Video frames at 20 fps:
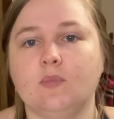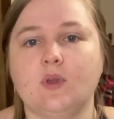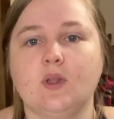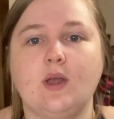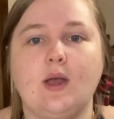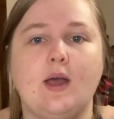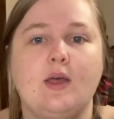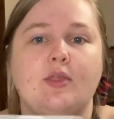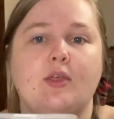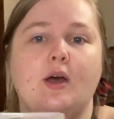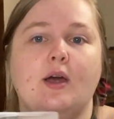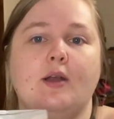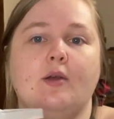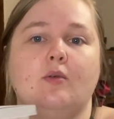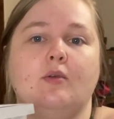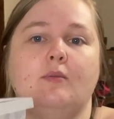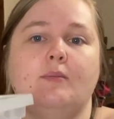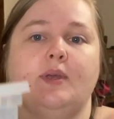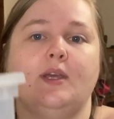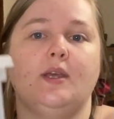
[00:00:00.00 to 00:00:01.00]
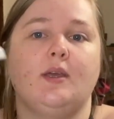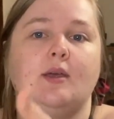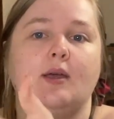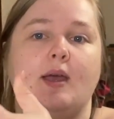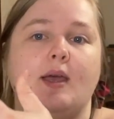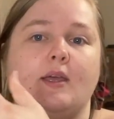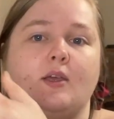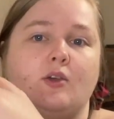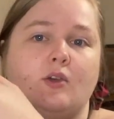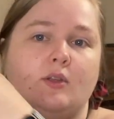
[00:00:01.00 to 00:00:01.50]
I thought it would be
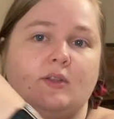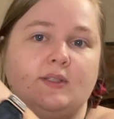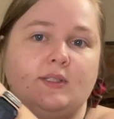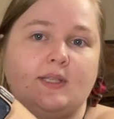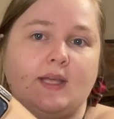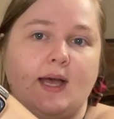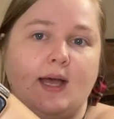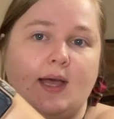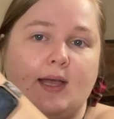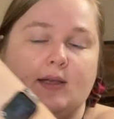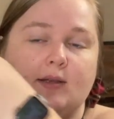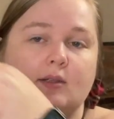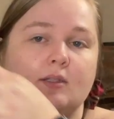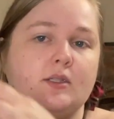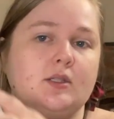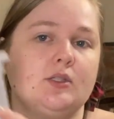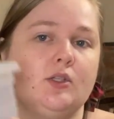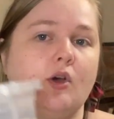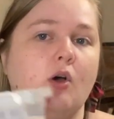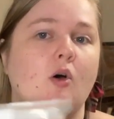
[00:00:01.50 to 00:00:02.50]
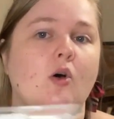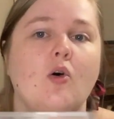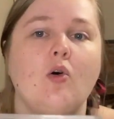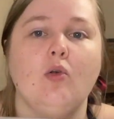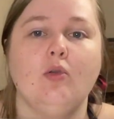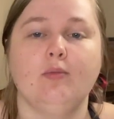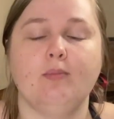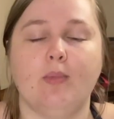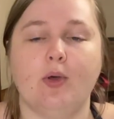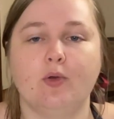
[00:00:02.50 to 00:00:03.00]
a good size to
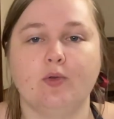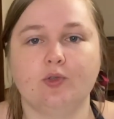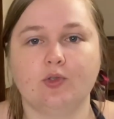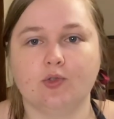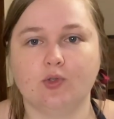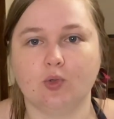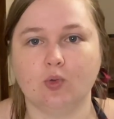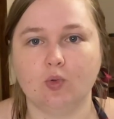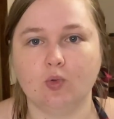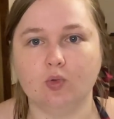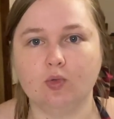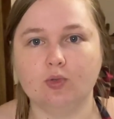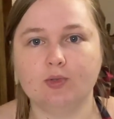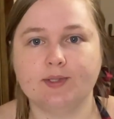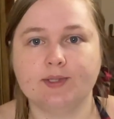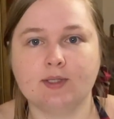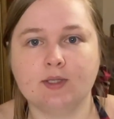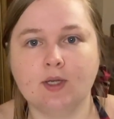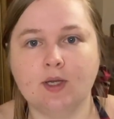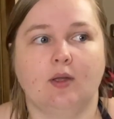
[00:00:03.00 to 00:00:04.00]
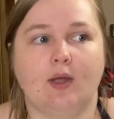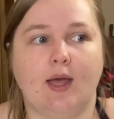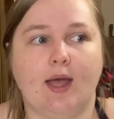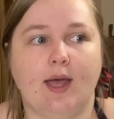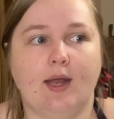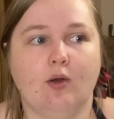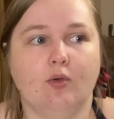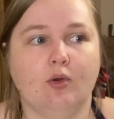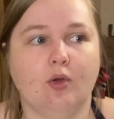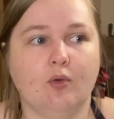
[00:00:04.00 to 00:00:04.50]
hold most tools. I
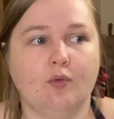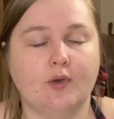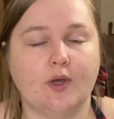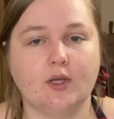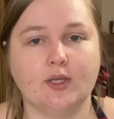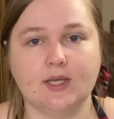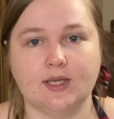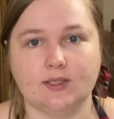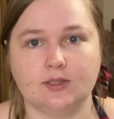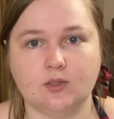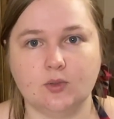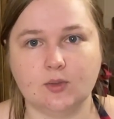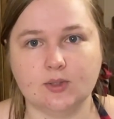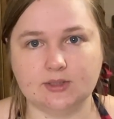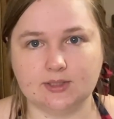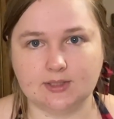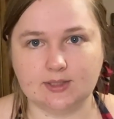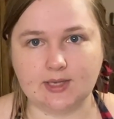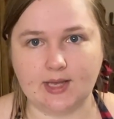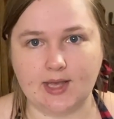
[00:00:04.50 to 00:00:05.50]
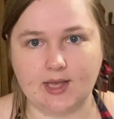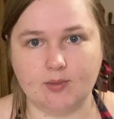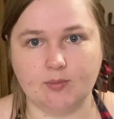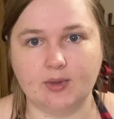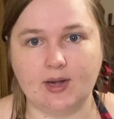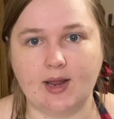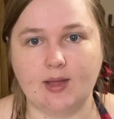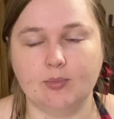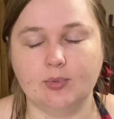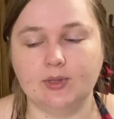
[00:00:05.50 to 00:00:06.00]
don't know if I'll get to it today,
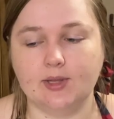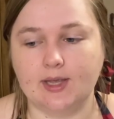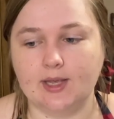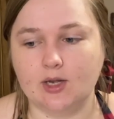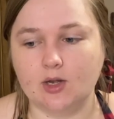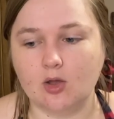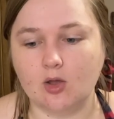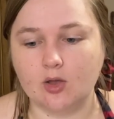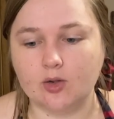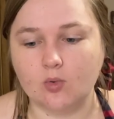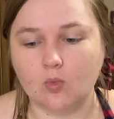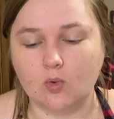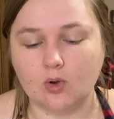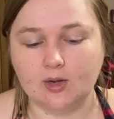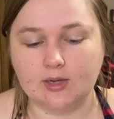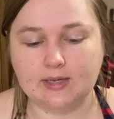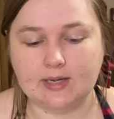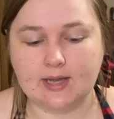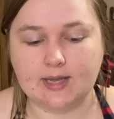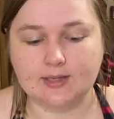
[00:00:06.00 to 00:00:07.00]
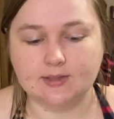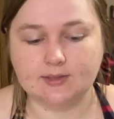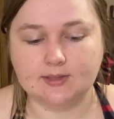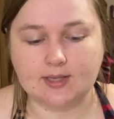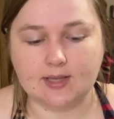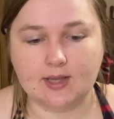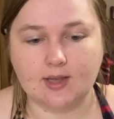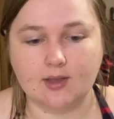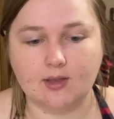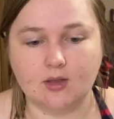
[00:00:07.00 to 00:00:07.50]
but I plan on
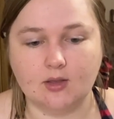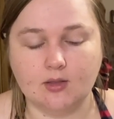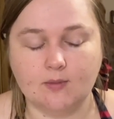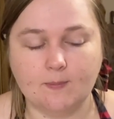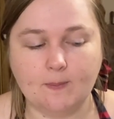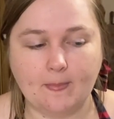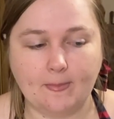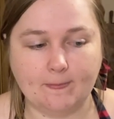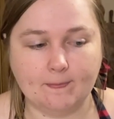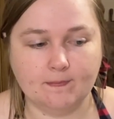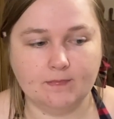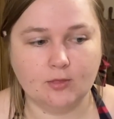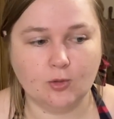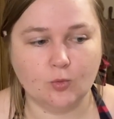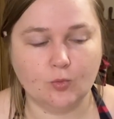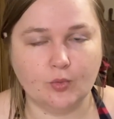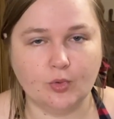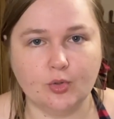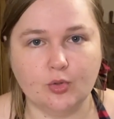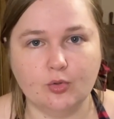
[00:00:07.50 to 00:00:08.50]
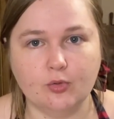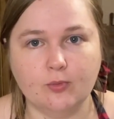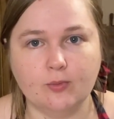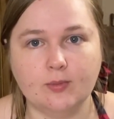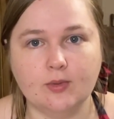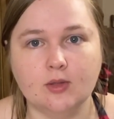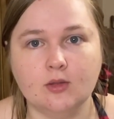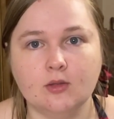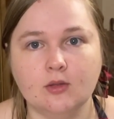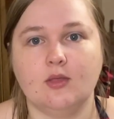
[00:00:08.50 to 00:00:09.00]
organizing the
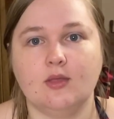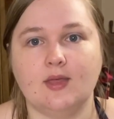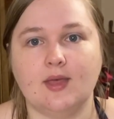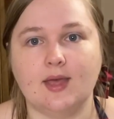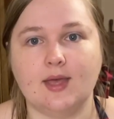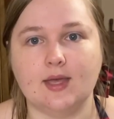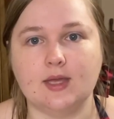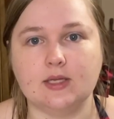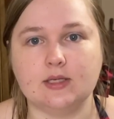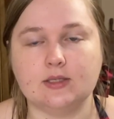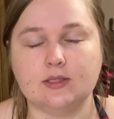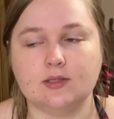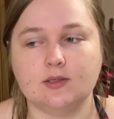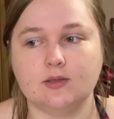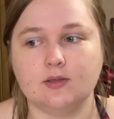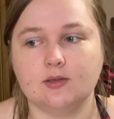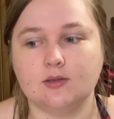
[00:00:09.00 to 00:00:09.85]
room that